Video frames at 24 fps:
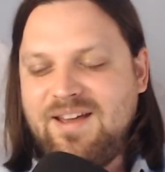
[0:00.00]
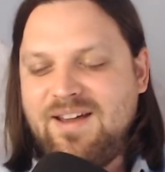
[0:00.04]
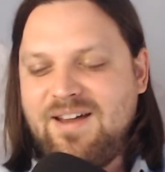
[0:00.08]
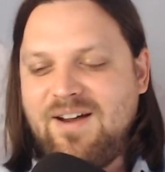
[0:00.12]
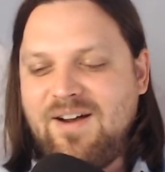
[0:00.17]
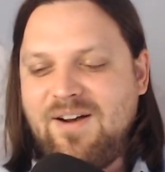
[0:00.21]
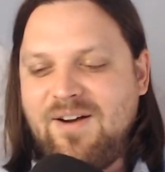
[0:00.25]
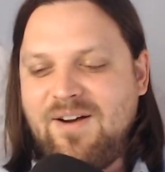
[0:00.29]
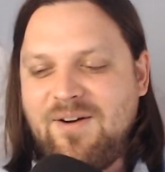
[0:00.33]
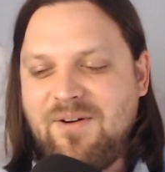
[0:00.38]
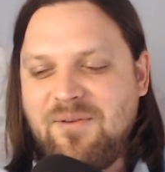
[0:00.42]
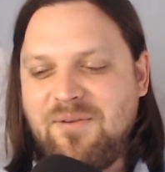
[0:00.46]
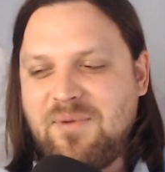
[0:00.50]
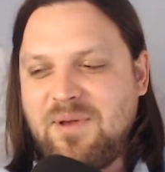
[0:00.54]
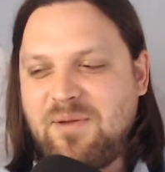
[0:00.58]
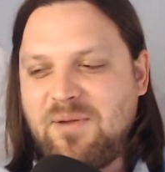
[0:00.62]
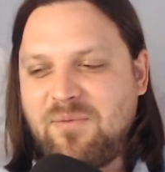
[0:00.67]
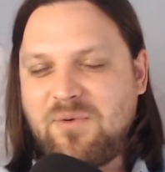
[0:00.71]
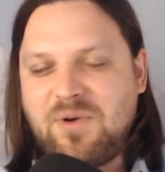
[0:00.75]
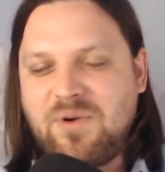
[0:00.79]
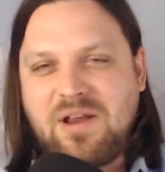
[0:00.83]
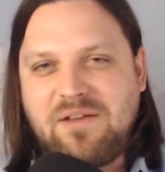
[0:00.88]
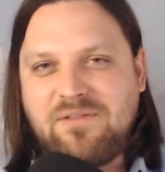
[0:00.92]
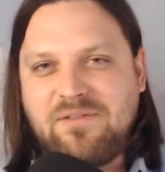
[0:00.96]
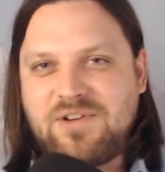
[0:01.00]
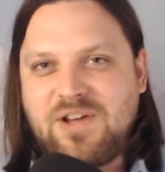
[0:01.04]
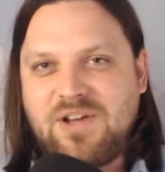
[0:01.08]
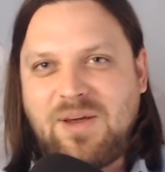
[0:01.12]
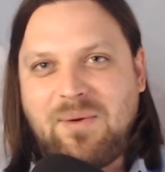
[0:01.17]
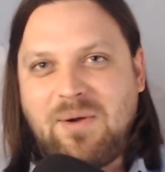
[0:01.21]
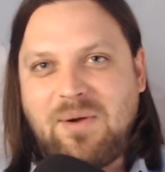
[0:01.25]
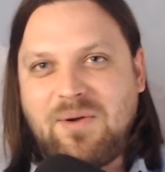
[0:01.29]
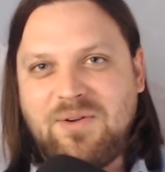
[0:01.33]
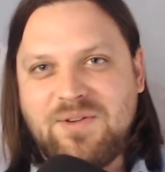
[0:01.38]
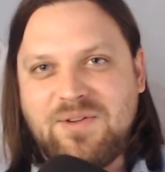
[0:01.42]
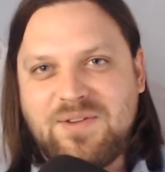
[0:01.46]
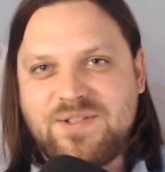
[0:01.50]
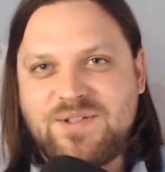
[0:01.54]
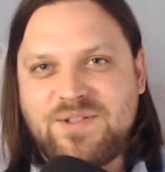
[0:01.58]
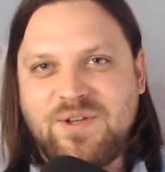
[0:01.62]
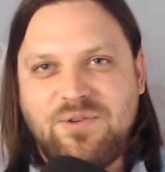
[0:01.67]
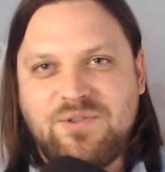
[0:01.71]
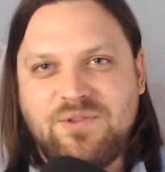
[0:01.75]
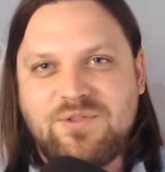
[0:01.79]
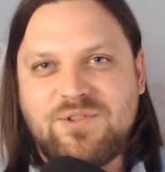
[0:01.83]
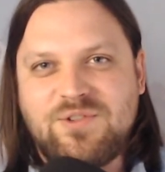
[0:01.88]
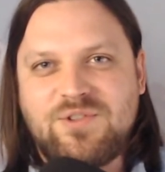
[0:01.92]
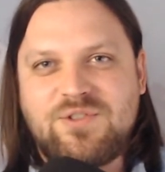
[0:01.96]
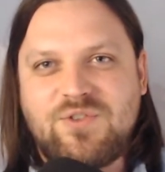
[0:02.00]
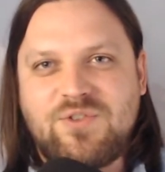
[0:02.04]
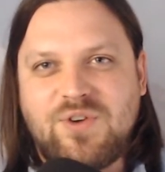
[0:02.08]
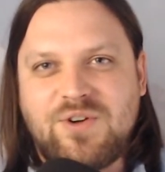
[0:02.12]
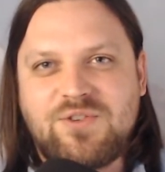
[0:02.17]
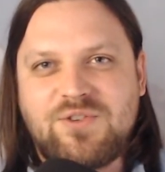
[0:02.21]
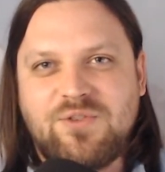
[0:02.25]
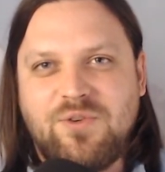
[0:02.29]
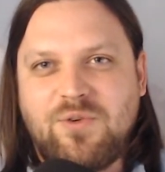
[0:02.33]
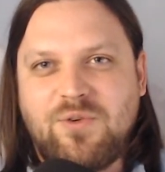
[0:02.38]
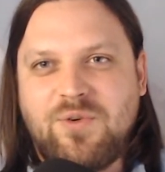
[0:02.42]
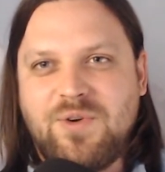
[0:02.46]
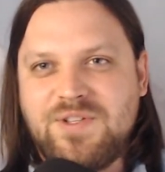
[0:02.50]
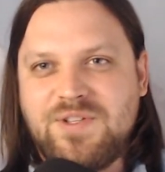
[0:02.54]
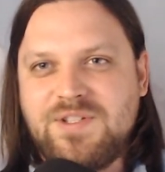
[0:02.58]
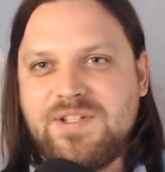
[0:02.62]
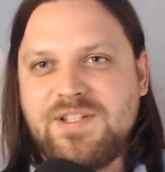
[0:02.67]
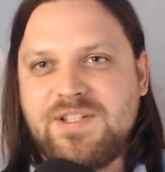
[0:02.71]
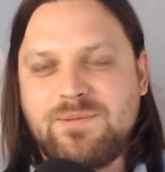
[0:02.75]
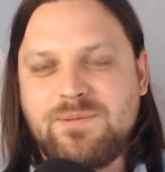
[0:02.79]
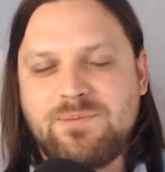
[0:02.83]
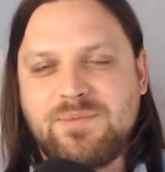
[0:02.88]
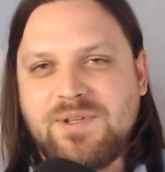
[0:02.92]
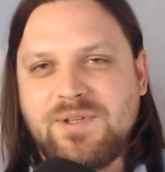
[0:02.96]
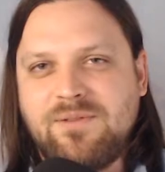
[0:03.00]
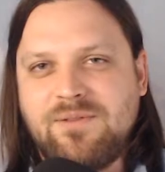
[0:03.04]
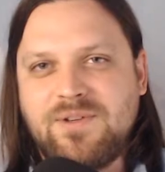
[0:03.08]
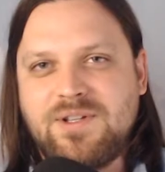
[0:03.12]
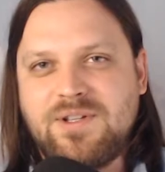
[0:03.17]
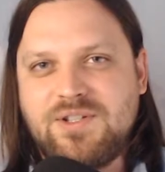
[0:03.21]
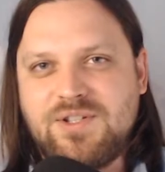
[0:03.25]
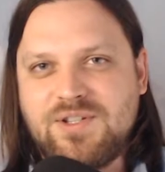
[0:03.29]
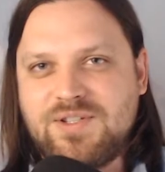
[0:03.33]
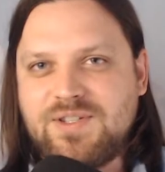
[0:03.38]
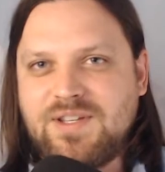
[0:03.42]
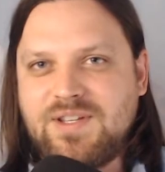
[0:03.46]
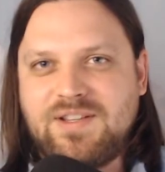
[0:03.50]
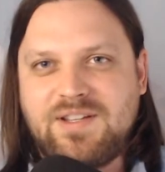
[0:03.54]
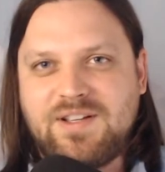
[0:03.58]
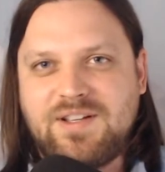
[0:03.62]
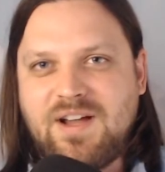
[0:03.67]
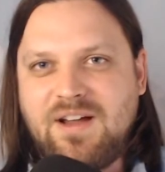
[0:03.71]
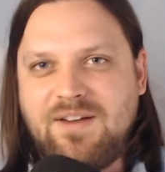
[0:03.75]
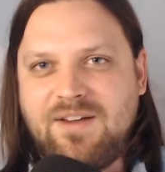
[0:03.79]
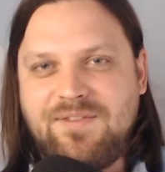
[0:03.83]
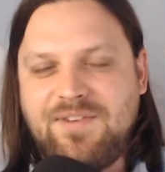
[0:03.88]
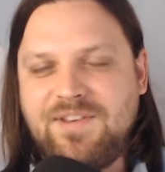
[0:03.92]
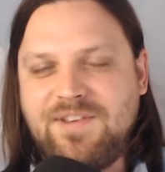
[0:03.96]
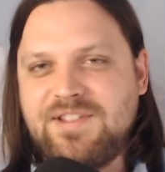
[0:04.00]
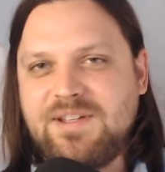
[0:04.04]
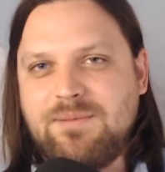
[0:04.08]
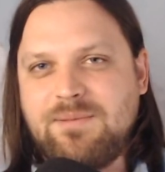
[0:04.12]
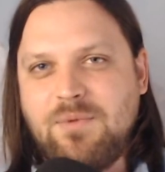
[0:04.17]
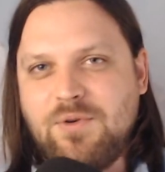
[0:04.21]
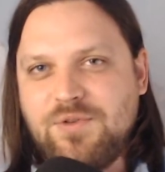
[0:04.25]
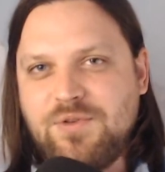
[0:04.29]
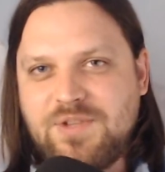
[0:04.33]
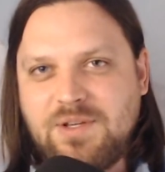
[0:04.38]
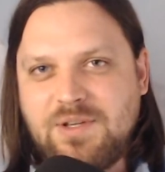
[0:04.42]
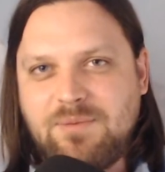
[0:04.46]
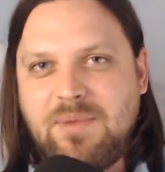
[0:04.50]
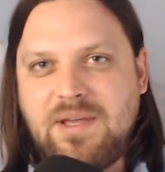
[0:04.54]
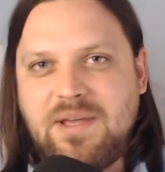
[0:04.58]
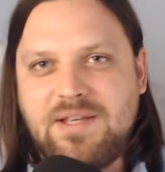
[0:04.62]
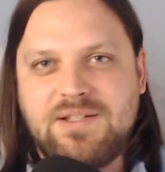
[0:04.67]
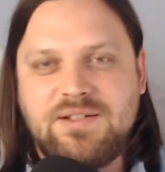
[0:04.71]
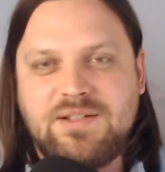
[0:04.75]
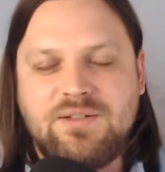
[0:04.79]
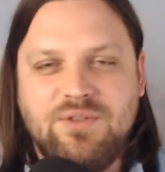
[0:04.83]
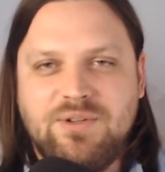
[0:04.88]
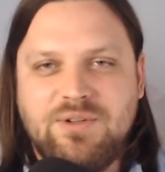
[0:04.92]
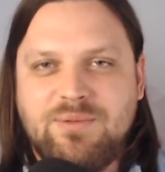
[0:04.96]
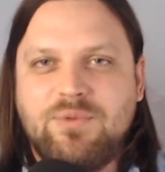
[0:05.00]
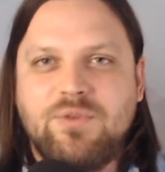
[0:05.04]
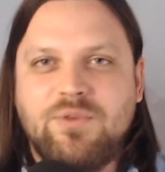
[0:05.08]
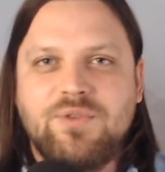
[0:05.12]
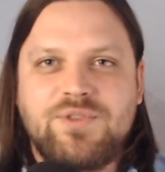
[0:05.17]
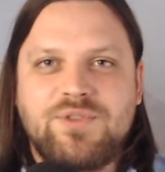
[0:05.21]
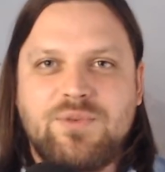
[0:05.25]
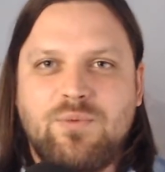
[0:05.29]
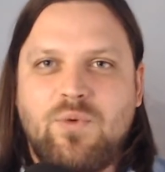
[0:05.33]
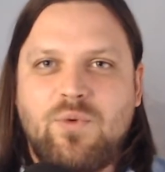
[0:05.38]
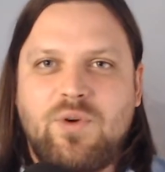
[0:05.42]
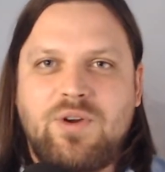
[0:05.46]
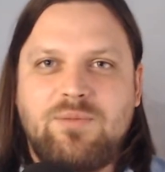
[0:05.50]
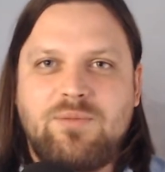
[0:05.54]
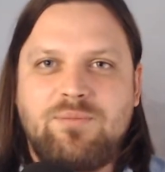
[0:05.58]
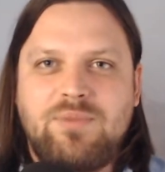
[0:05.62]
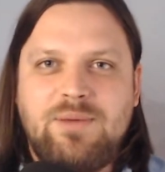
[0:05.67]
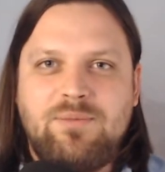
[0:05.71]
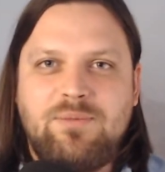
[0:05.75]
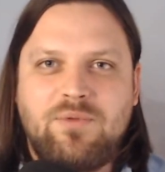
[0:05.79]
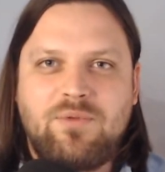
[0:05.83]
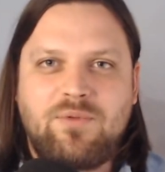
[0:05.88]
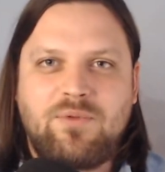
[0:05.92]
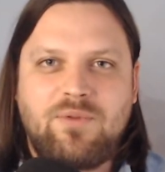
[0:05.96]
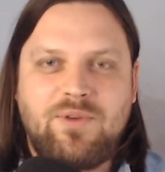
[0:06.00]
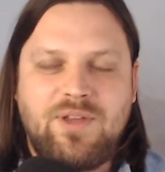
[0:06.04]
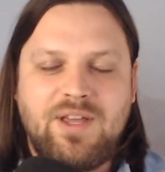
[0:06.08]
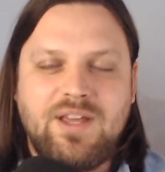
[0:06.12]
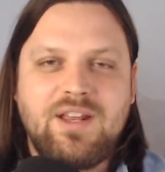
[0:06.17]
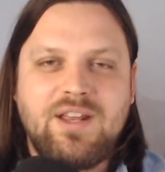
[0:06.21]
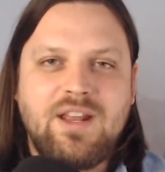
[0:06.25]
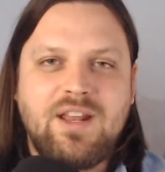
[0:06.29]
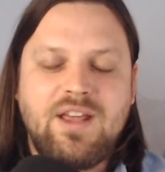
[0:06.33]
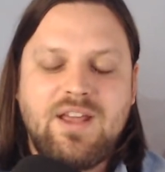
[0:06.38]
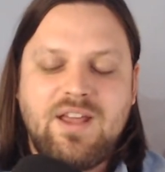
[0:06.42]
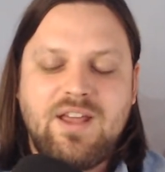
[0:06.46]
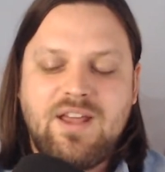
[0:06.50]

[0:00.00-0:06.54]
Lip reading: And we're not even talking about good social structural criticisms of it, just like the kind of things that most like basic liberals and working people get.